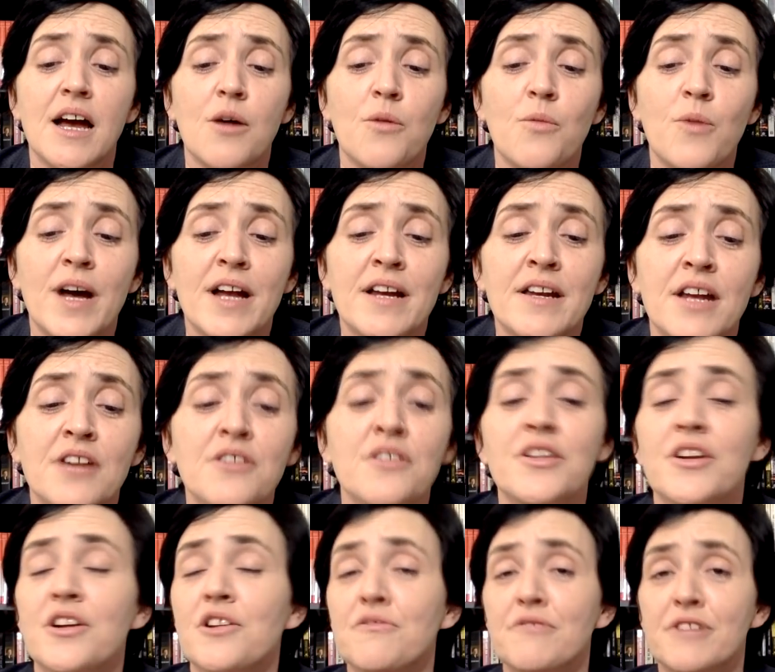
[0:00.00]
when
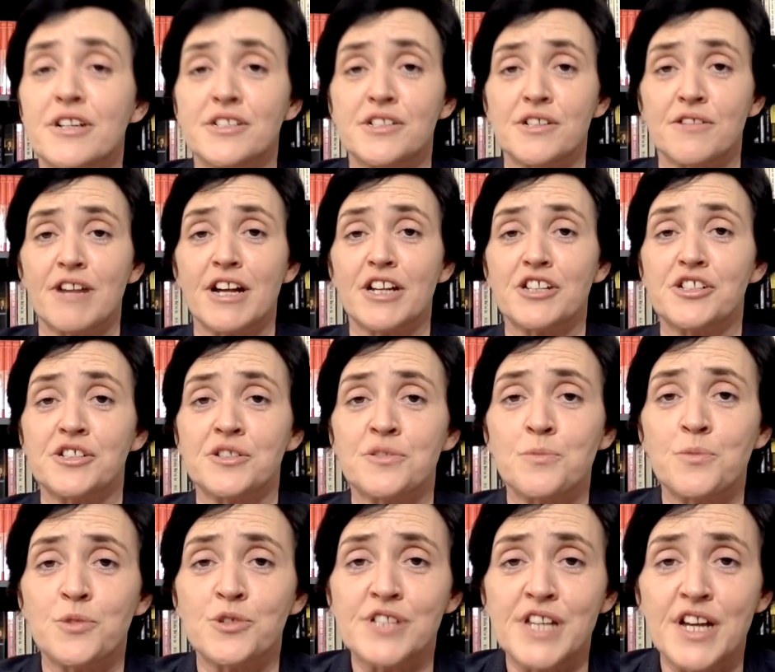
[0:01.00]
another career
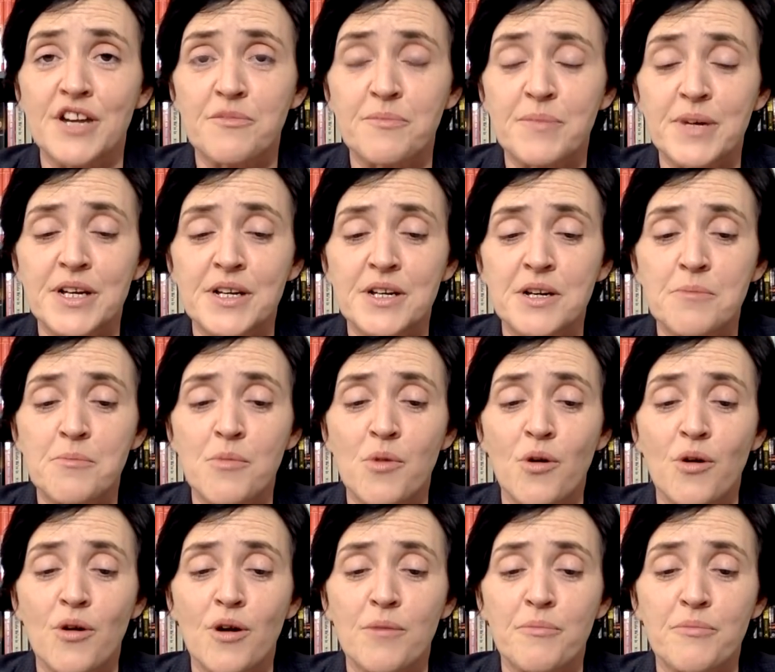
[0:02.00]
direction would have been
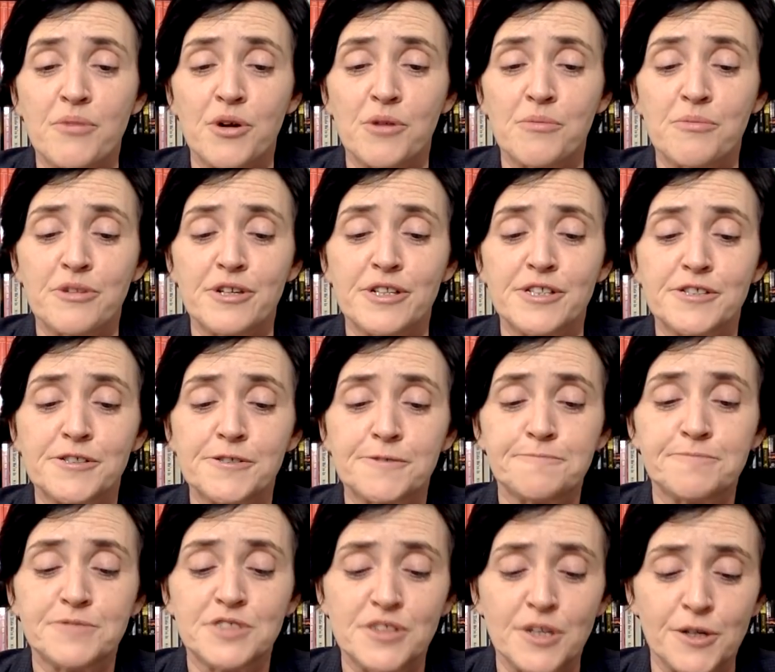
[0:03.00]
more appropriate.
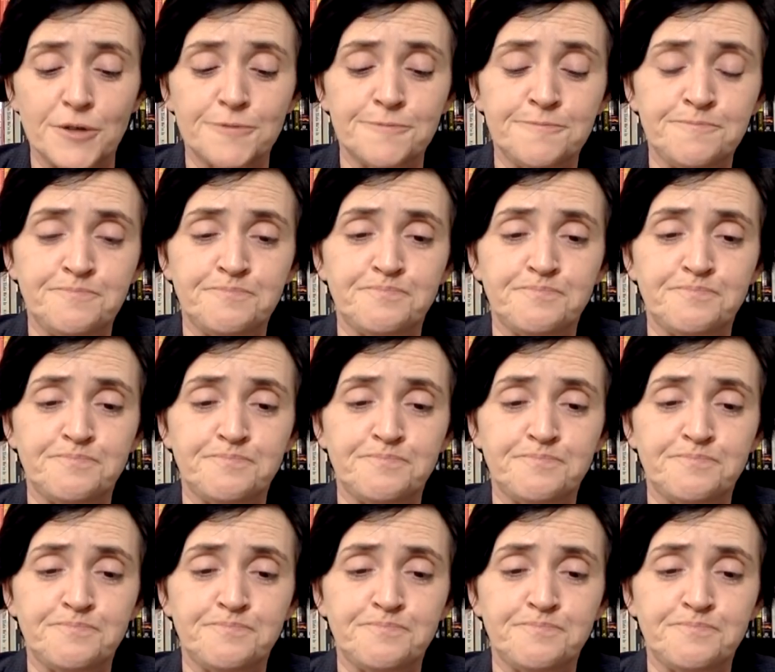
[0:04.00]
So,